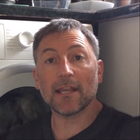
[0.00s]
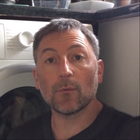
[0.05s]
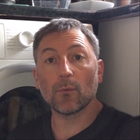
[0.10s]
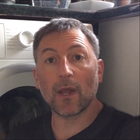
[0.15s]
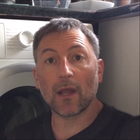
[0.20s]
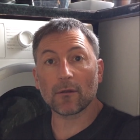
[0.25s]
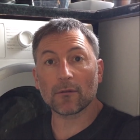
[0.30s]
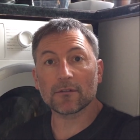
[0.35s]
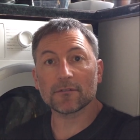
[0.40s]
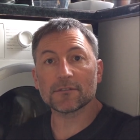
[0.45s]
here,
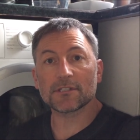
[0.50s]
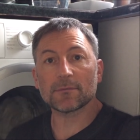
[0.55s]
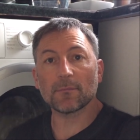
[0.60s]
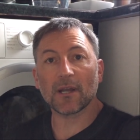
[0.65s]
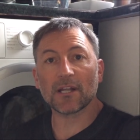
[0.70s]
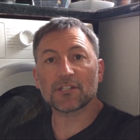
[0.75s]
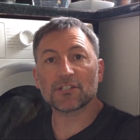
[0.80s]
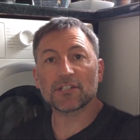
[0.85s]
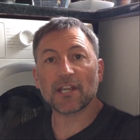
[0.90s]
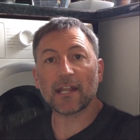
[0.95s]
welcome to
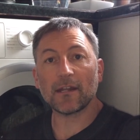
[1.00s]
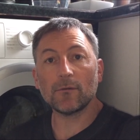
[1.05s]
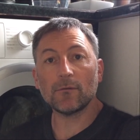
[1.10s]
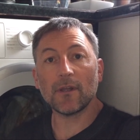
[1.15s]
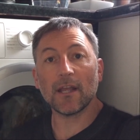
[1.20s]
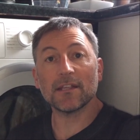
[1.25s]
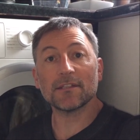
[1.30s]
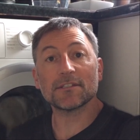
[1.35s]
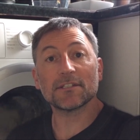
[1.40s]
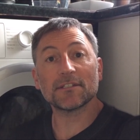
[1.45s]
my channel,
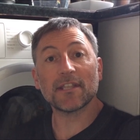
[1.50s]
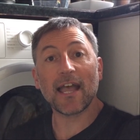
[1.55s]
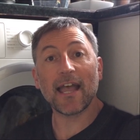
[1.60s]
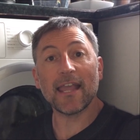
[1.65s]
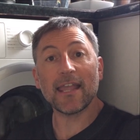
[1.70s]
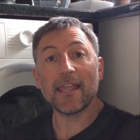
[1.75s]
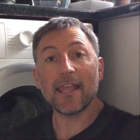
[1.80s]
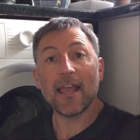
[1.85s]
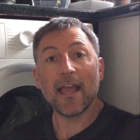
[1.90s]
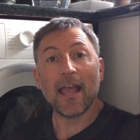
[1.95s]
and
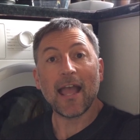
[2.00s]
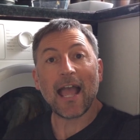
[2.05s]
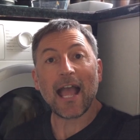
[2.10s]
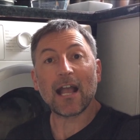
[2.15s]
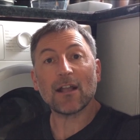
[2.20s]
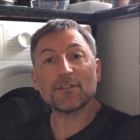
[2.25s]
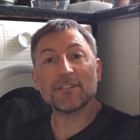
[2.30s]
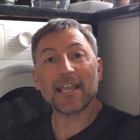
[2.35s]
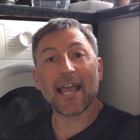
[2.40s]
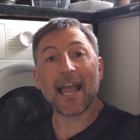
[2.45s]
today
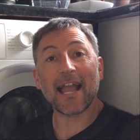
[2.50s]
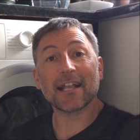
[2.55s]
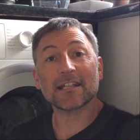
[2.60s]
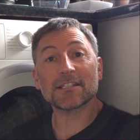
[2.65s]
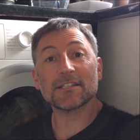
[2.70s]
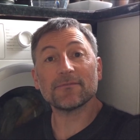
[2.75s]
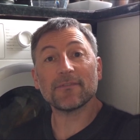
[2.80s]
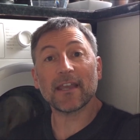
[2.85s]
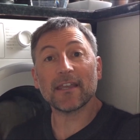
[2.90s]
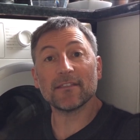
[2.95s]
how to
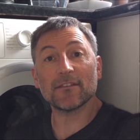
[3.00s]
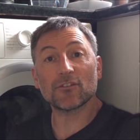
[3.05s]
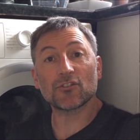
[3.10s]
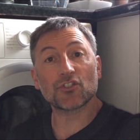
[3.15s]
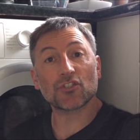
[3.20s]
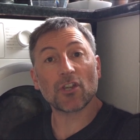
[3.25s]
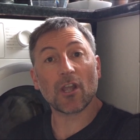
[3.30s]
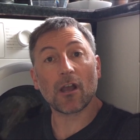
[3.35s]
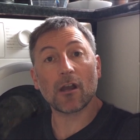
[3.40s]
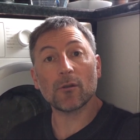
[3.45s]
activate the
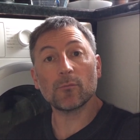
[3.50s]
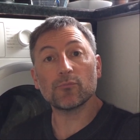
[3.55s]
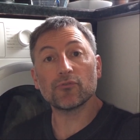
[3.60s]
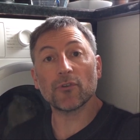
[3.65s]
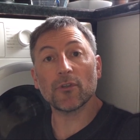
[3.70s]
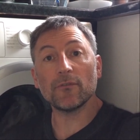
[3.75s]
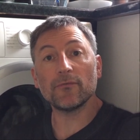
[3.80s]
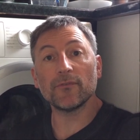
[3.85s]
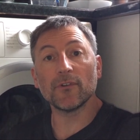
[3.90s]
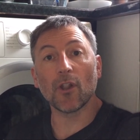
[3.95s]

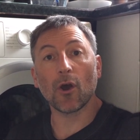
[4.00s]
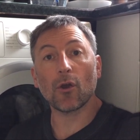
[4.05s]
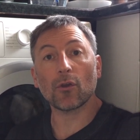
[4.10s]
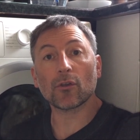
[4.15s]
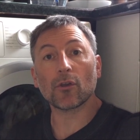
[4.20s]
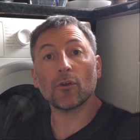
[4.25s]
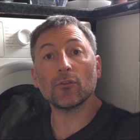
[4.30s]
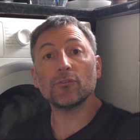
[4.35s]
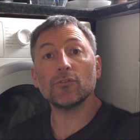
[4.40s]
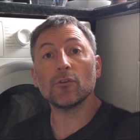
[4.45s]
child-proof
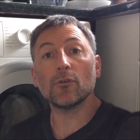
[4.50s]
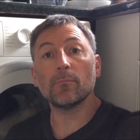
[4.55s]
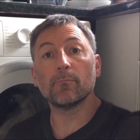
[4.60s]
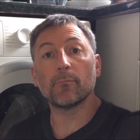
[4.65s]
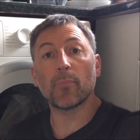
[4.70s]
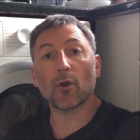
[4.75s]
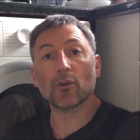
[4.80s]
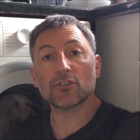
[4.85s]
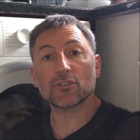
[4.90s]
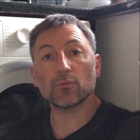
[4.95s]
lock on your
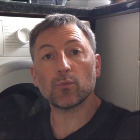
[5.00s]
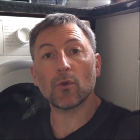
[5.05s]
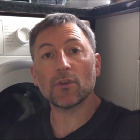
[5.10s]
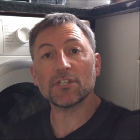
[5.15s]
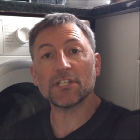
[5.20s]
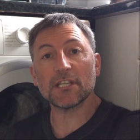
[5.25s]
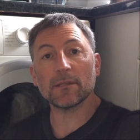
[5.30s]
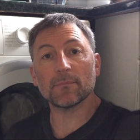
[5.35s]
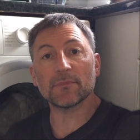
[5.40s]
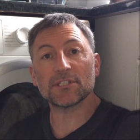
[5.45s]
Bosch
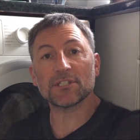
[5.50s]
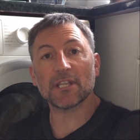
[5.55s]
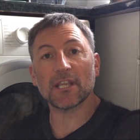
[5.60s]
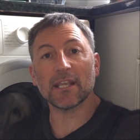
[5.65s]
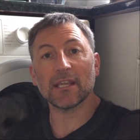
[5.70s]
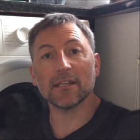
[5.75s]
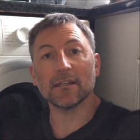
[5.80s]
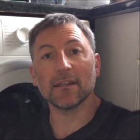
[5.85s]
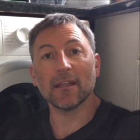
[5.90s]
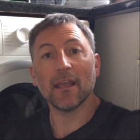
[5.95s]
washing
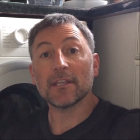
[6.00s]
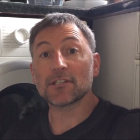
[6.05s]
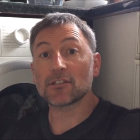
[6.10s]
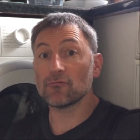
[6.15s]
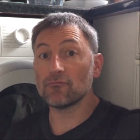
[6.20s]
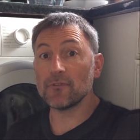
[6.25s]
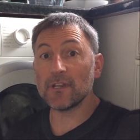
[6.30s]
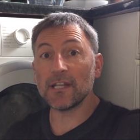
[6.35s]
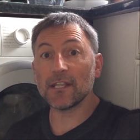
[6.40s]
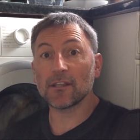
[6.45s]
machine. It's a
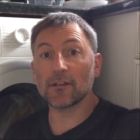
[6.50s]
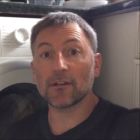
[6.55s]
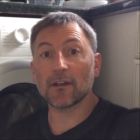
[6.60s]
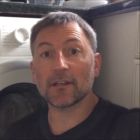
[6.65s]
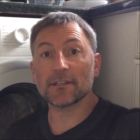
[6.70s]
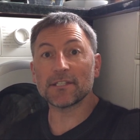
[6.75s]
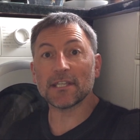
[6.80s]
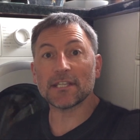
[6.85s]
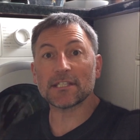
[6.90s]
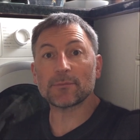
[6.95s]
really good
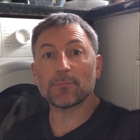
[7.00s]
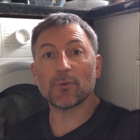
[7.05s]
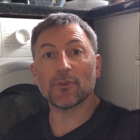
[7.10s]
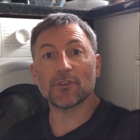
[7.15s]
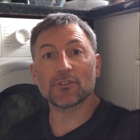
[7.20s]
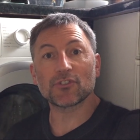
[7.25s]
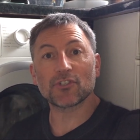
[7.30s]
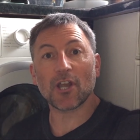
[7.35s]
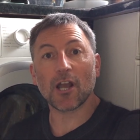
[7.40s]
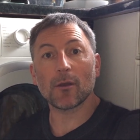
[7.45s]
idea to put
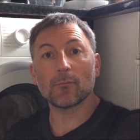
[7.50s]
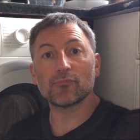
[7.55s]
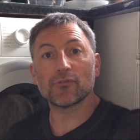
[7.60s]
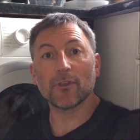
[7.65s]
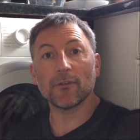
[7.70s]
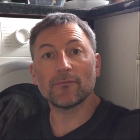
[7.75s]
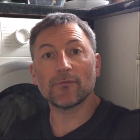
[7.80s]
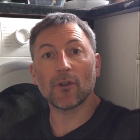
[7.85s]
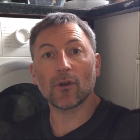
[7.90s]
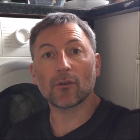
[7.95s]
the
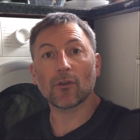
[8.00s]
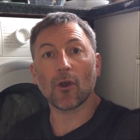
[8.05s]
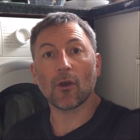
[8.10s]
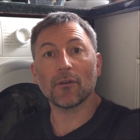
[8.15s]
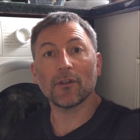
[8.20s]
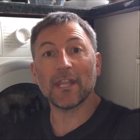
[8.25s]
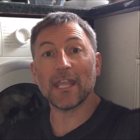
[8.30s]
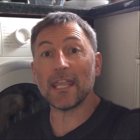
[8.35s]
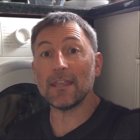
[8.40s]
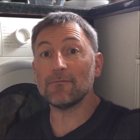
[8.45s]
child-proof lock
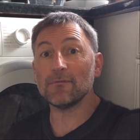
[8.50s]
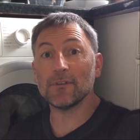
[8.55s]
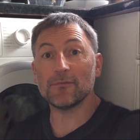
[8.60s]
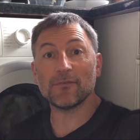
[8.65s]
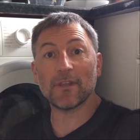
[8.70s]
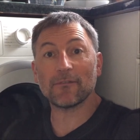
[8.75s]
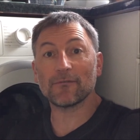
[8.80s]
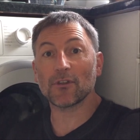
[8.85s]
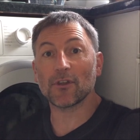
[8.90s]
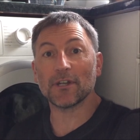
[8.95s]
on even if
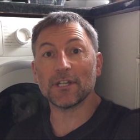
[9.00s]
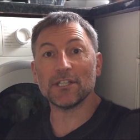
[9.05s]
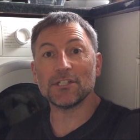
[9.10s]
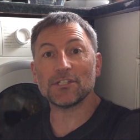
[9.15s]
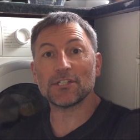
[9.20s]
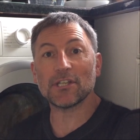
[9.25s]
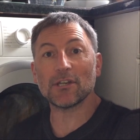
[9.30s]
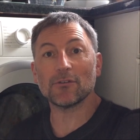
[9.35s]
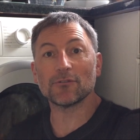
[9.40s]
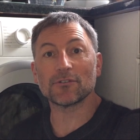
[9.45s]
you haven't got any
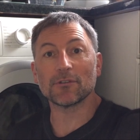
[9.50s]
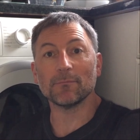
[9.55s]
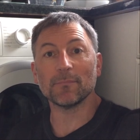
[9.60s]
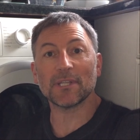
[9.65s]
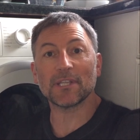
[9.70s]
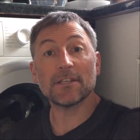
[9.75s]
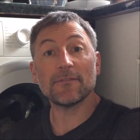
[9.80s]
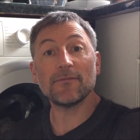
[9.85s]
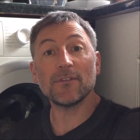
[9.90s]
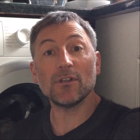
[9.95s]
children,
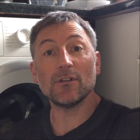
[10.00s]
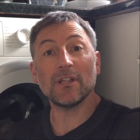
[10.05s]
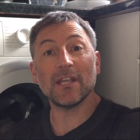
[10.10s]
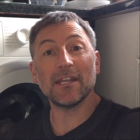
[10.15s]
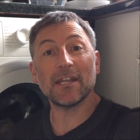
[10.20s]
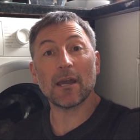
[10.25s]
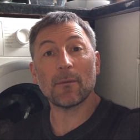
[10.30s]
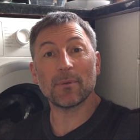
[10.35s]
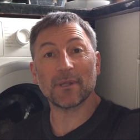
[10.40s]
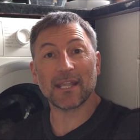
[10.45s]
because if you
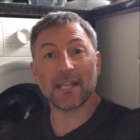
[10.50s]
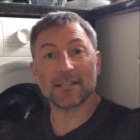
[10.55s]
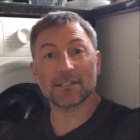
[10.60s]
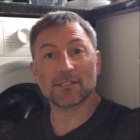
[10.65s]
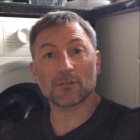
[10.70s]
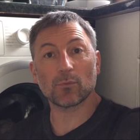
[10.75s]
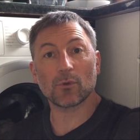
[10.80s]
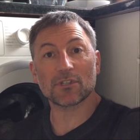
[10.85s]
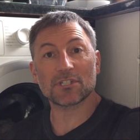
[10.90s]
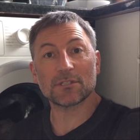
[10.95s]
lean up
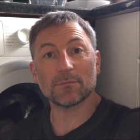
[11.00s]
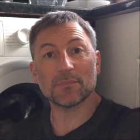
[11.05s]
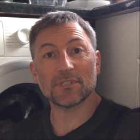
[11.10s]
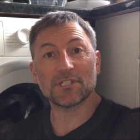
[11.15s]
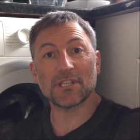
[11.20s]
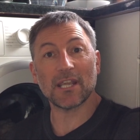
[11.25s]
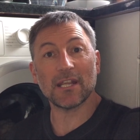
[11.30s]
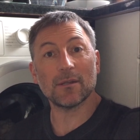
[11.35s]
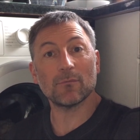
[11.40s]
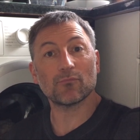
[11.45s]
against the washing
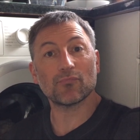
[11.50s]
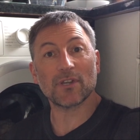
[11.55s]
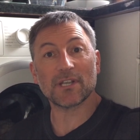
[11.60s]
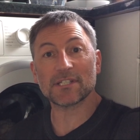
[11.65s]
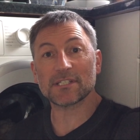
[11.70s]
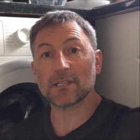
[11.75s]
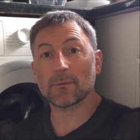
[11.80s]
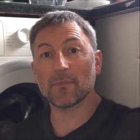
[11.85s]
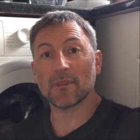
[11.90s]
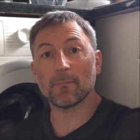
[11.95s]
machine and
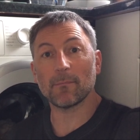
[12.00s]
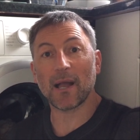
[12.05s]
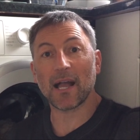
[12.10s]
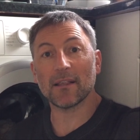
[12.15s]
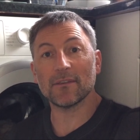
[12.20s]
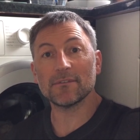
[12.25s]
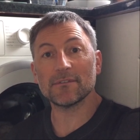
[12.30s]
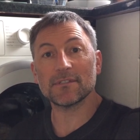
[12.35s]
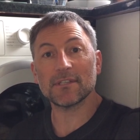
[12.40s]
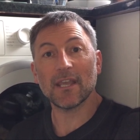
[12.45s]
press some of the
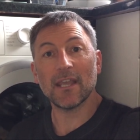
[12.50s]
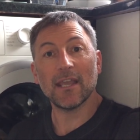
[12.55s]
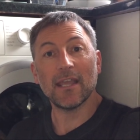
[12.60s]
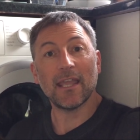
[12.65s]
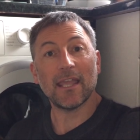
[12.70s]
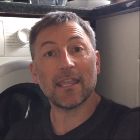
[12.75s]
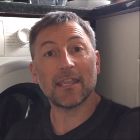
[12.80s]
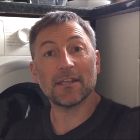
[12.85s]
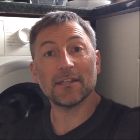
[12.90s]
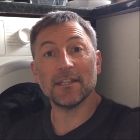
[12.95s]
buttons
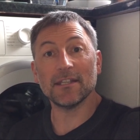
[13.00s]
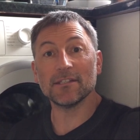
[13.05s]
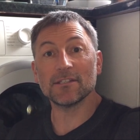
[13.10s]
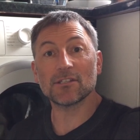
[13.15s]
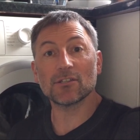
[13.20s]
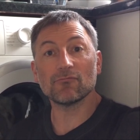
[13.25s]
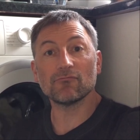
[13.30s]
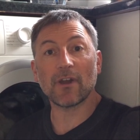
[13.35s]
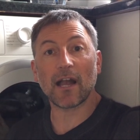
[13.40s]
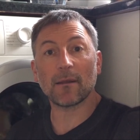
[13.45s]
it can
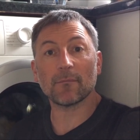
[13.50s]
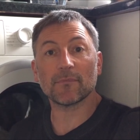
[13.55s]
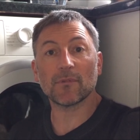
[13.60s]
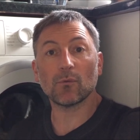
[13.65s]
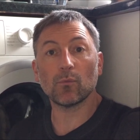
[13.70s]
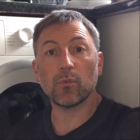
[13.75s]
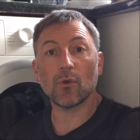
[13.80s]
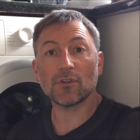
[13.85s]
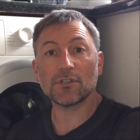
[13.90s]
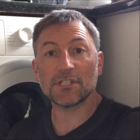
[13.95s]
interrupt the
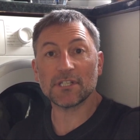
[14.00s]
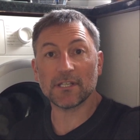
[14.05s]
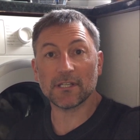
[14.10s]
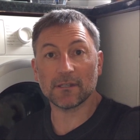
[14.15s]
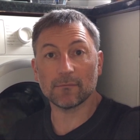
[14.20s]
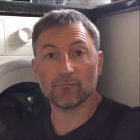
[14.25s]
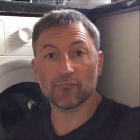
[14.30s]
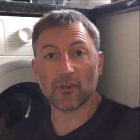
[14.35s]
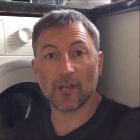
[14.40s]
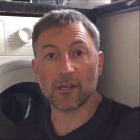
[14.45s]

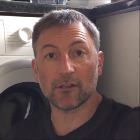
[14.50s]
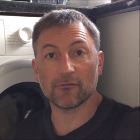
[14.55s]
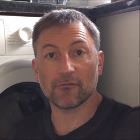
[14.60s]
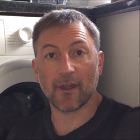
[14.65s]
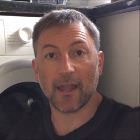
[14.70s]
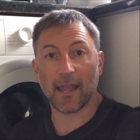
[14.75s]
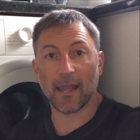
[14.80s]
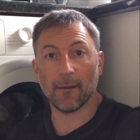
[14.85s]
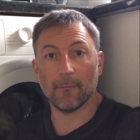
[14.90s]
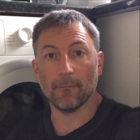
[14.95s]
washing
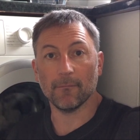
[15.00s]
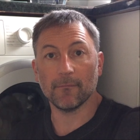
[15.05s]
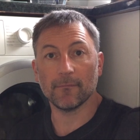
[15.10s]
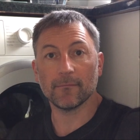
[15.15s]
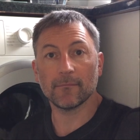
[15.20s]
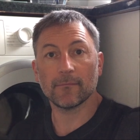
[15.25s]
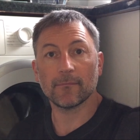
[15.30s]
program.